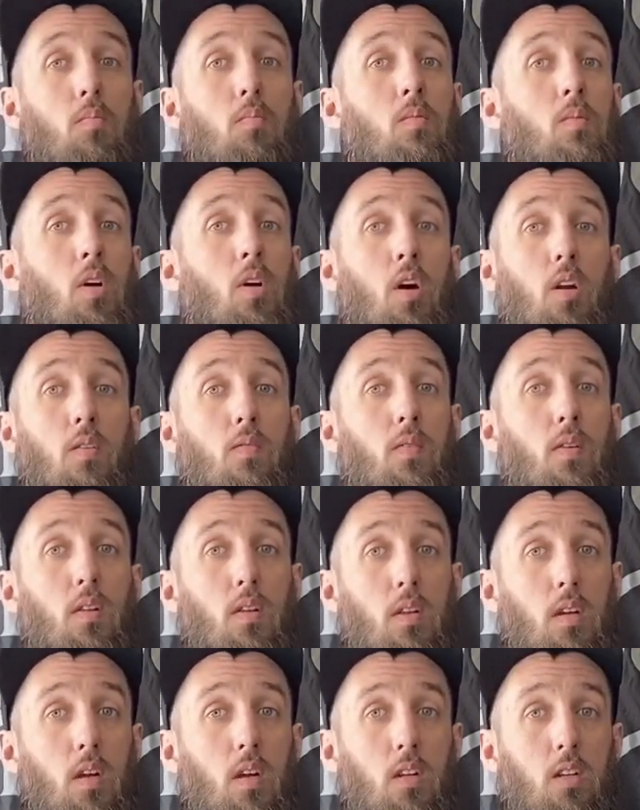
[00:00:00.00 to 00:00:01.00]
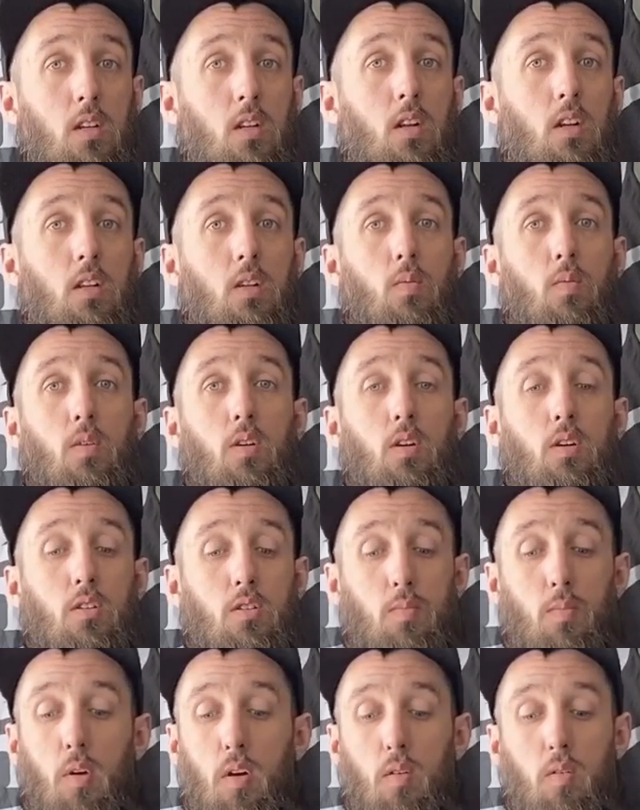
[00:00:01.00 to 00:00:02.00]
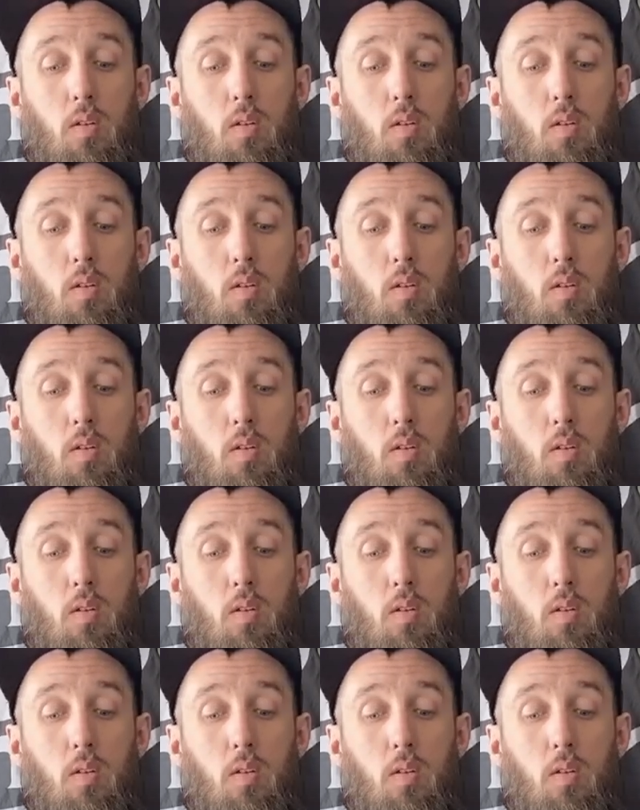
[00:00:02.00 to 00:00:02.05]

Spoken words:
not affiliated anywhere, Smart